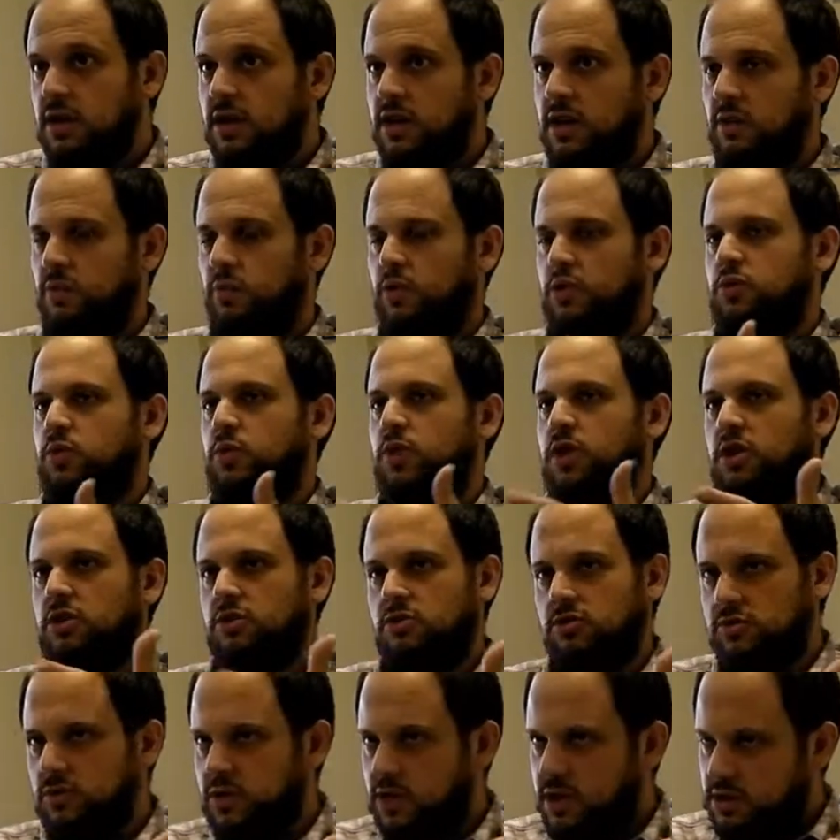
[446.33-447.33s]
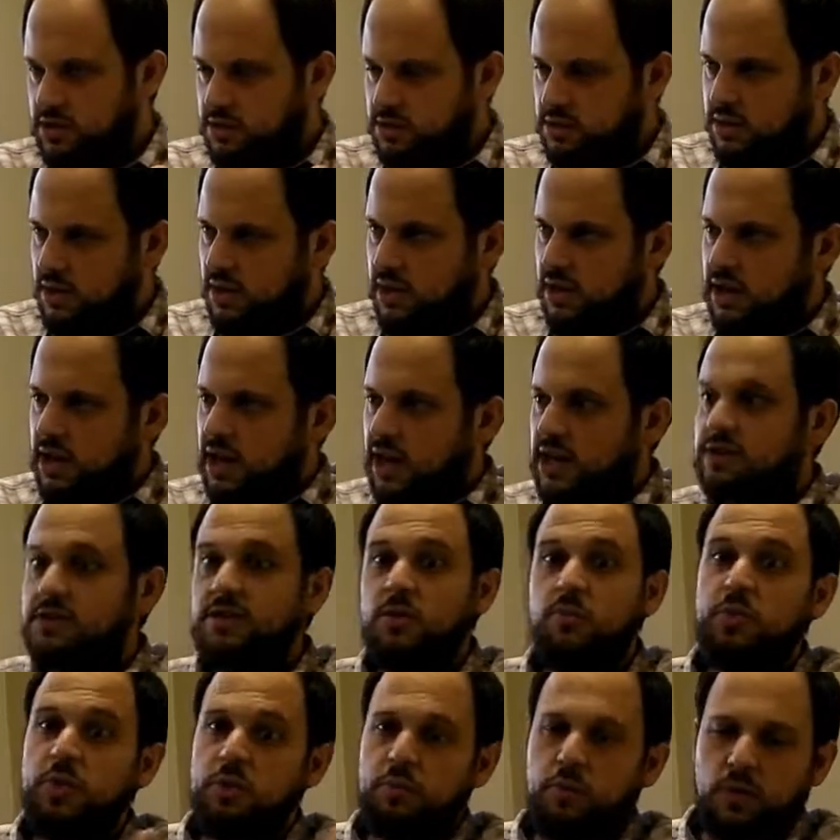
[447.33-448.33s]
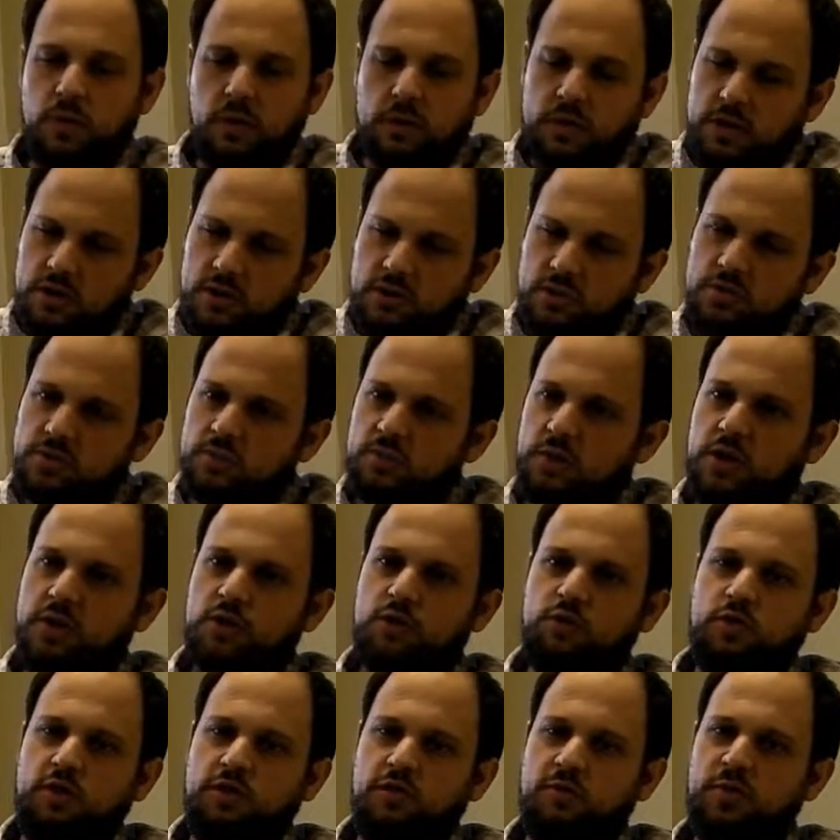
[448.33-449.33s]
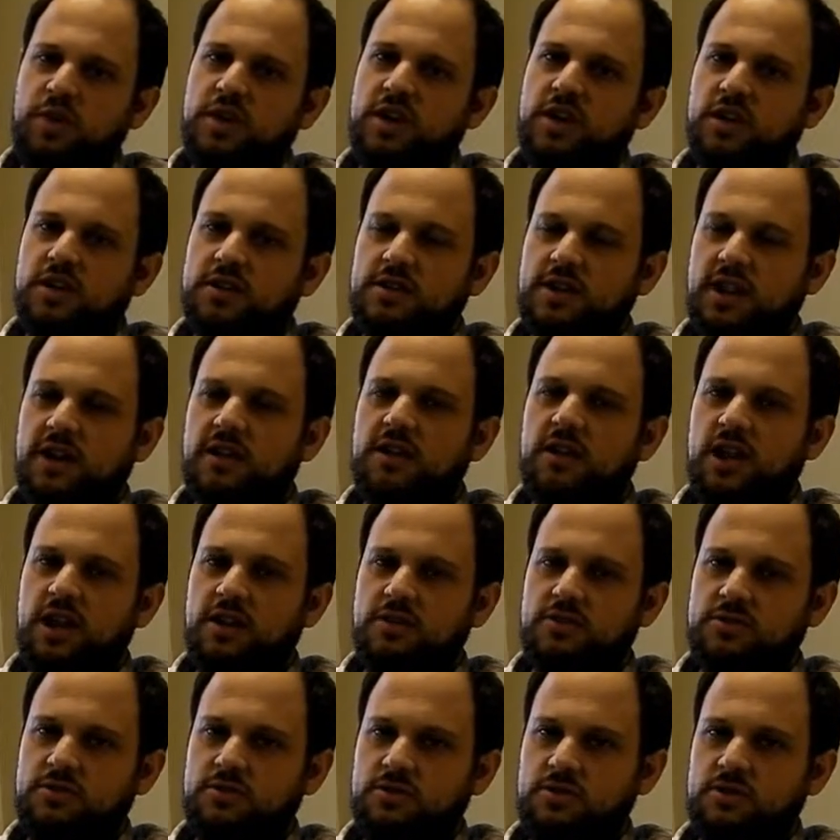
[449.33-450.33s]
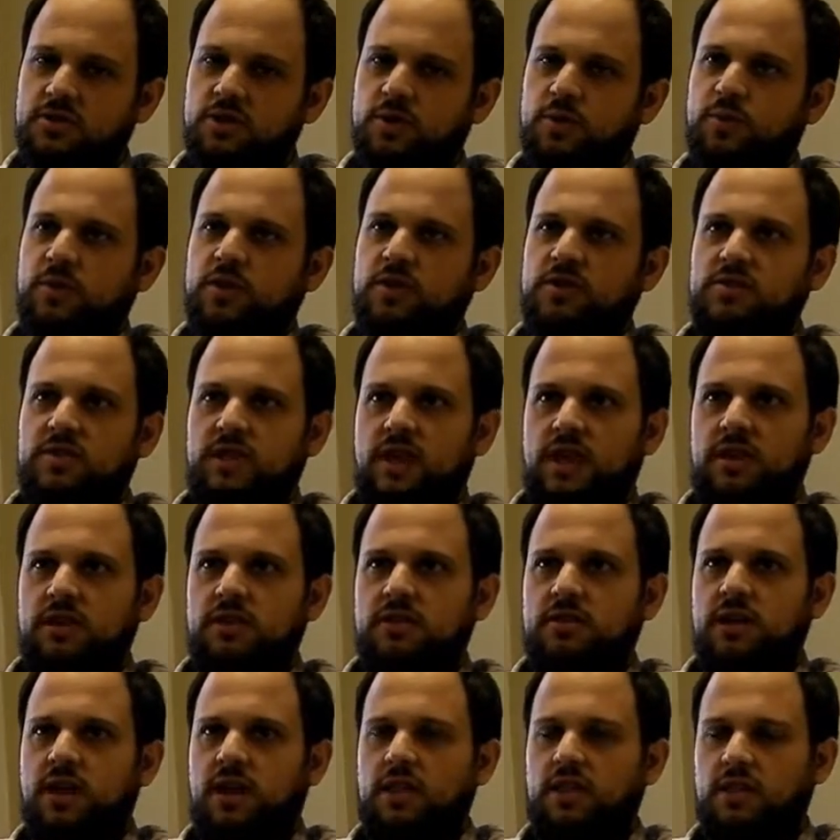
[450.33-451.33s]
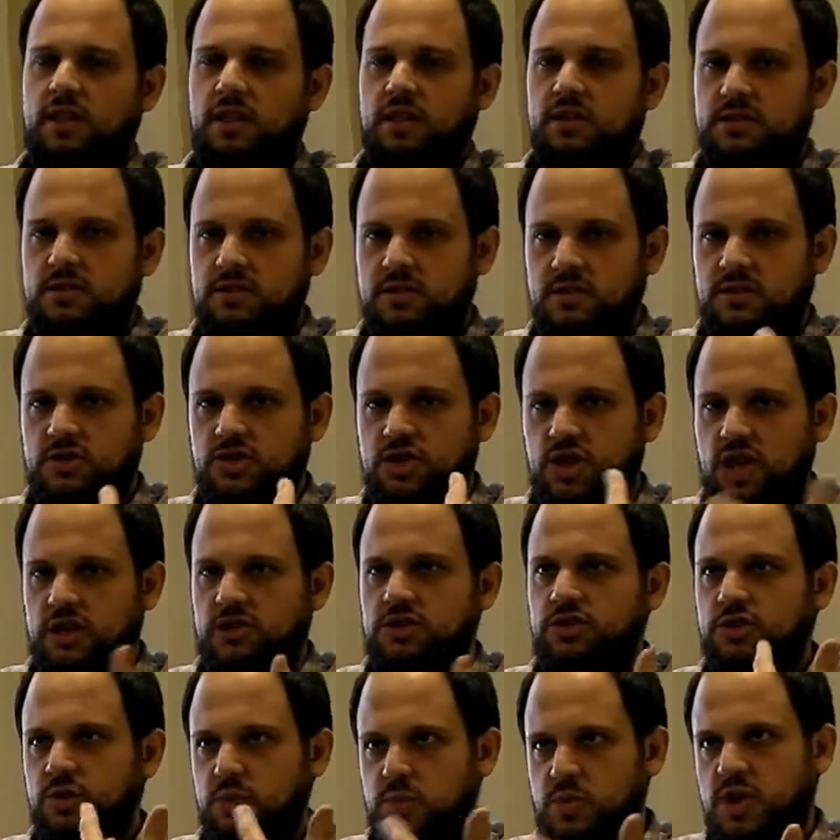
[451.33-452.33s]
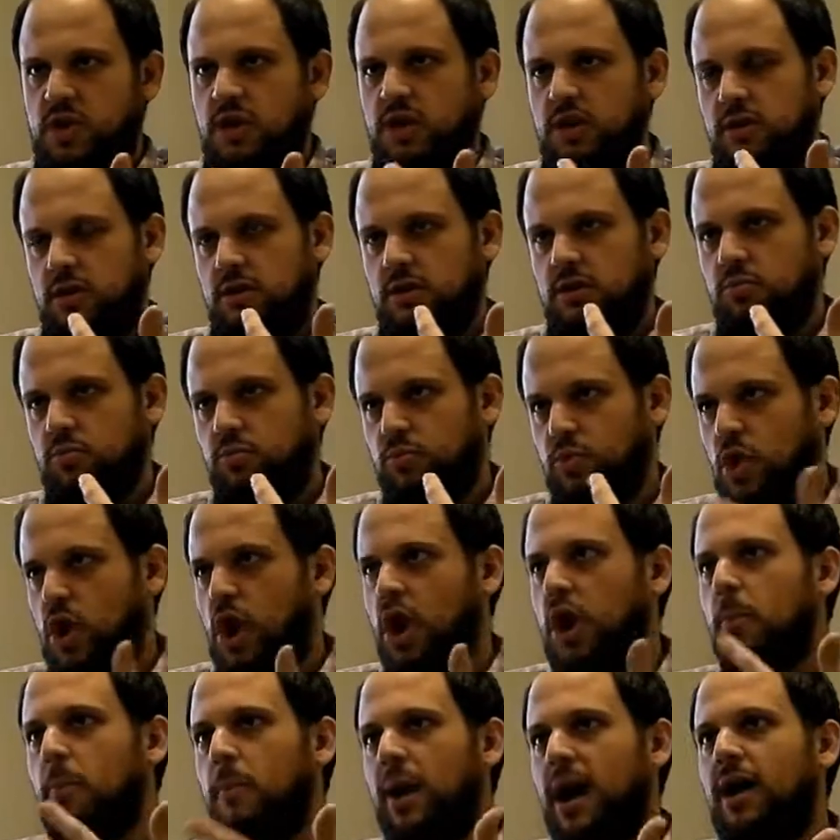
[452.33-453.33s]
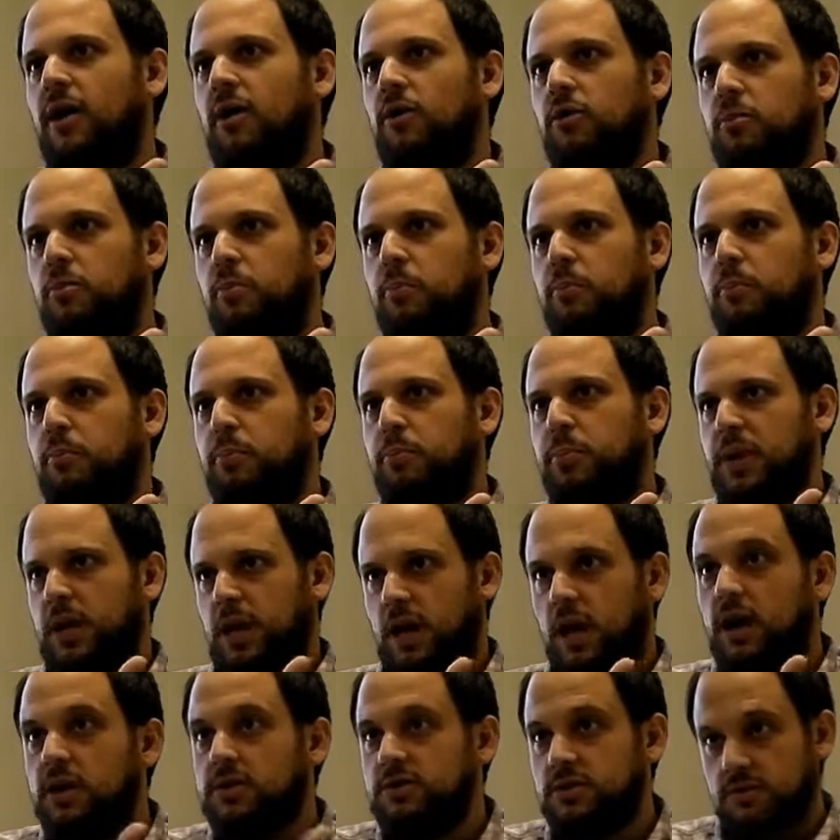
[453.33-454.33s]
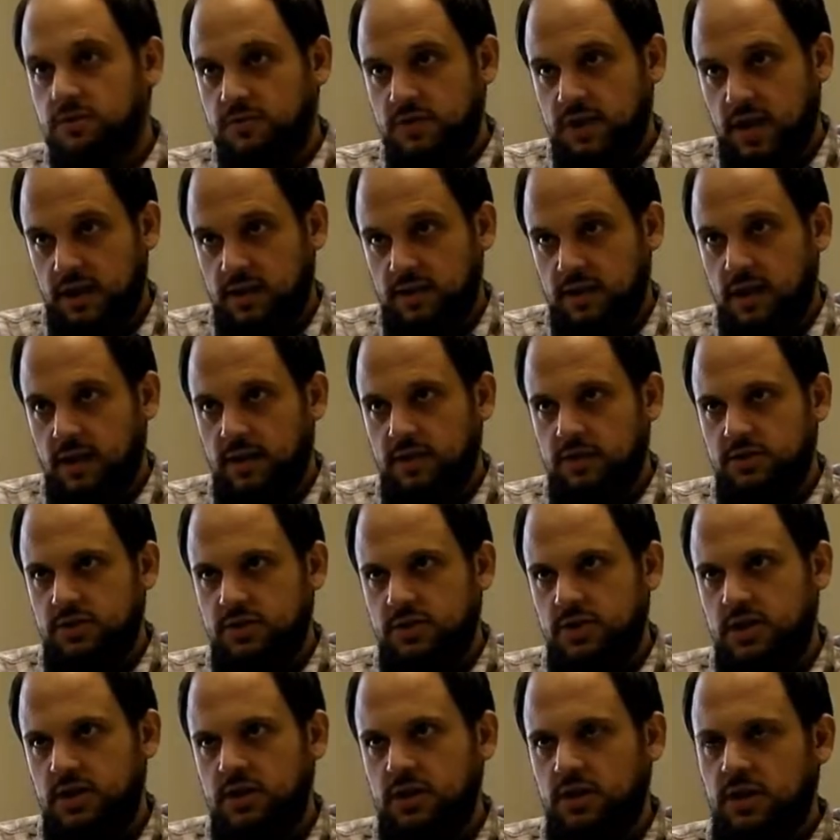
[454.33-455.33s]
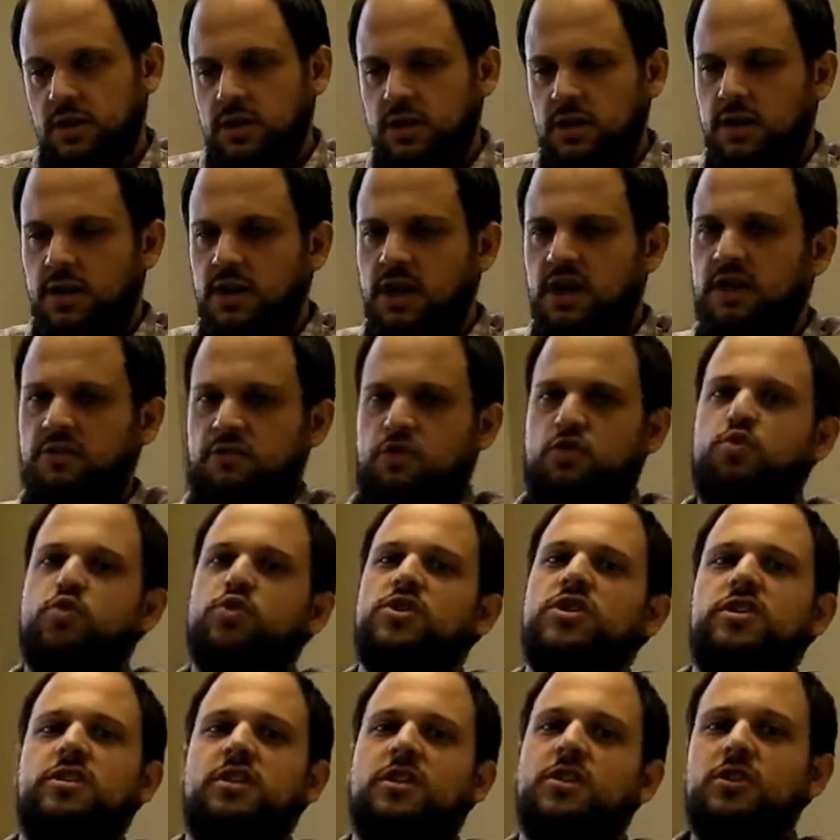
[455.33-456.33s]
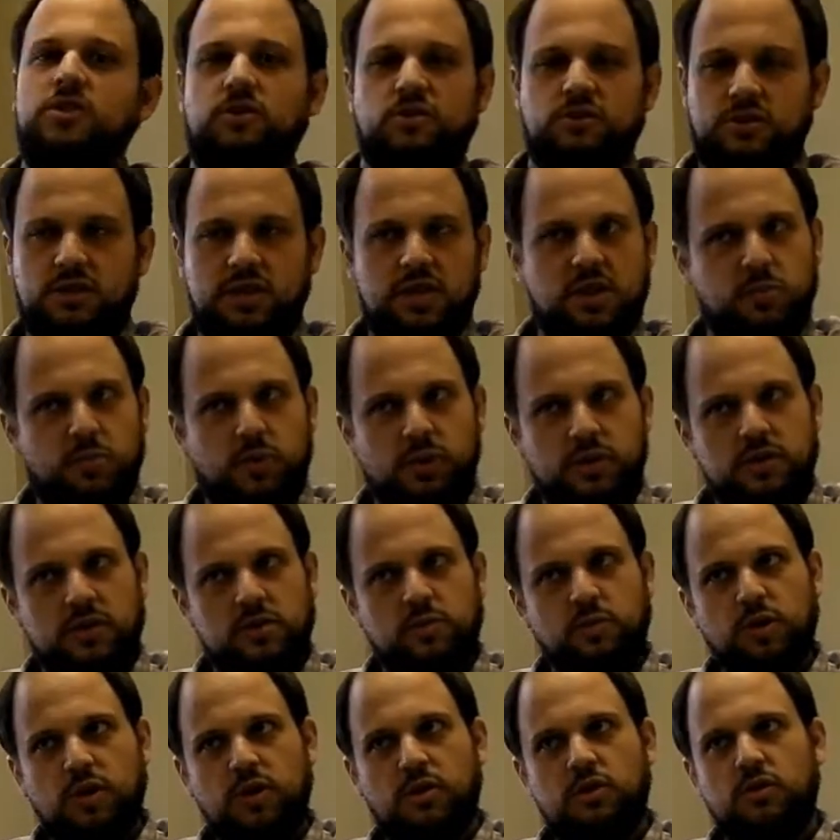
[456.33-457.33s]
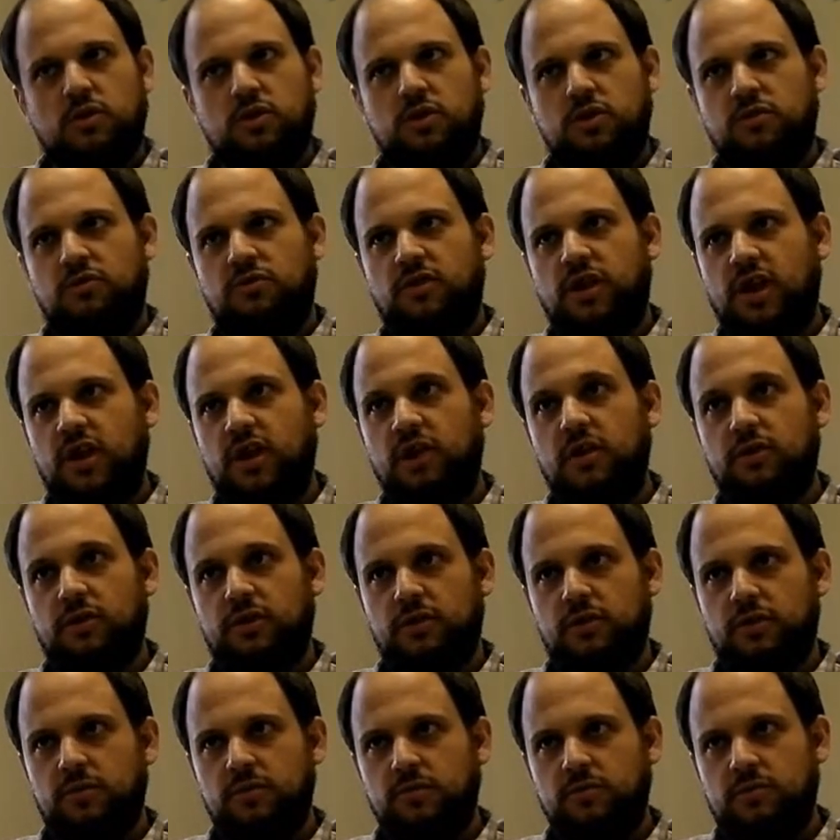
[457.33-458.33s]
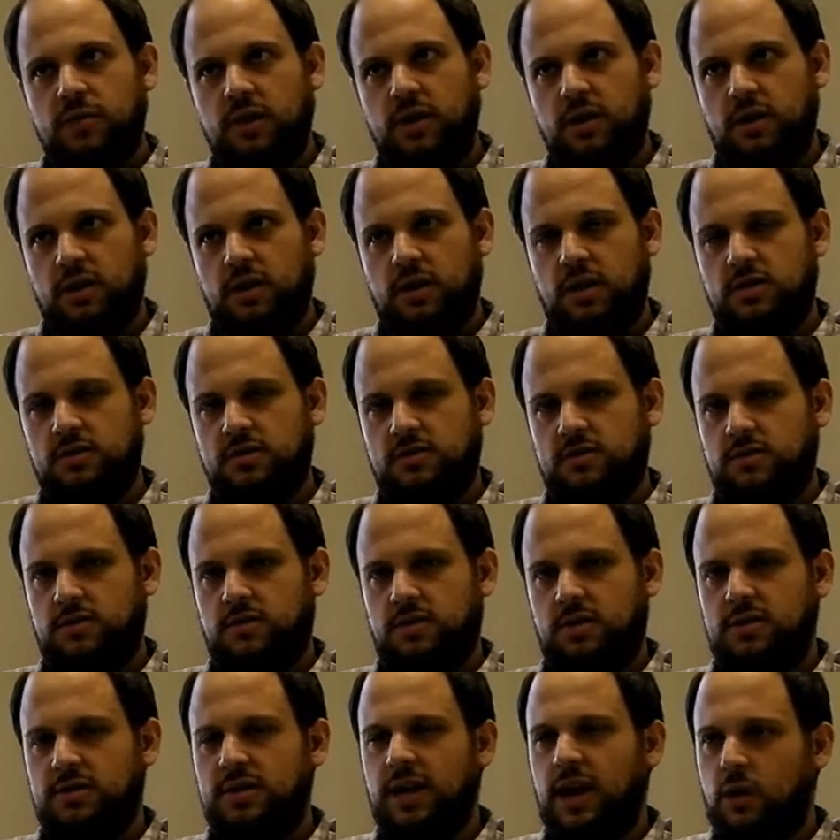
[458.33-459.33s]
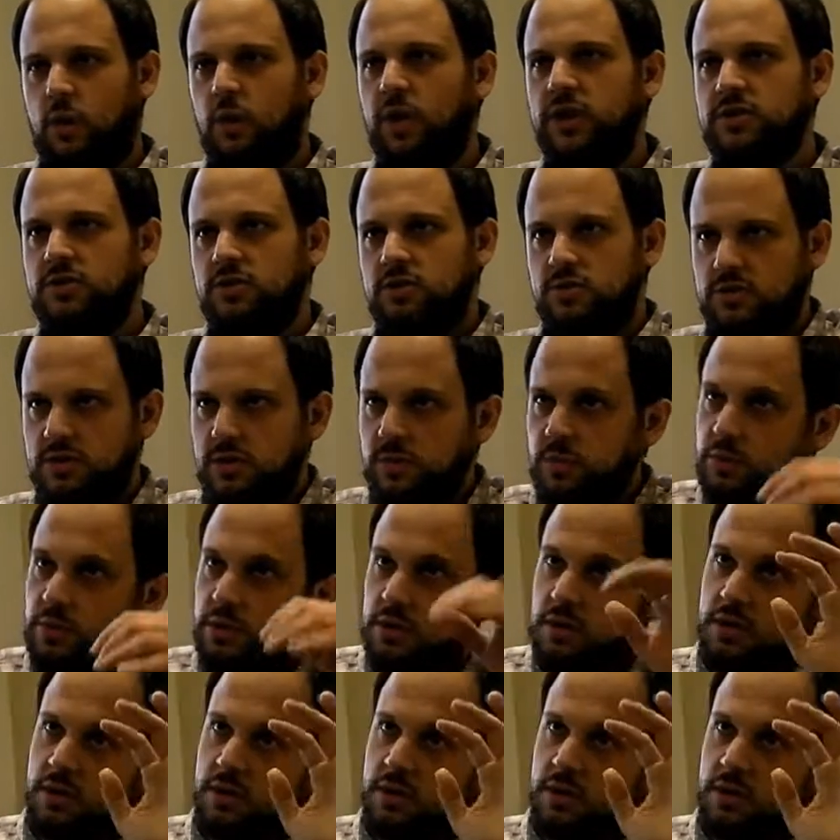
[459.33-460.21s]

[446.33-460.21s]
in which we can do this. And some people accuse McLuhan of being a technological determinist, that these changes are being brought about because of technology. If you read a little deeper into McLuhan, you find it's not quite so simple.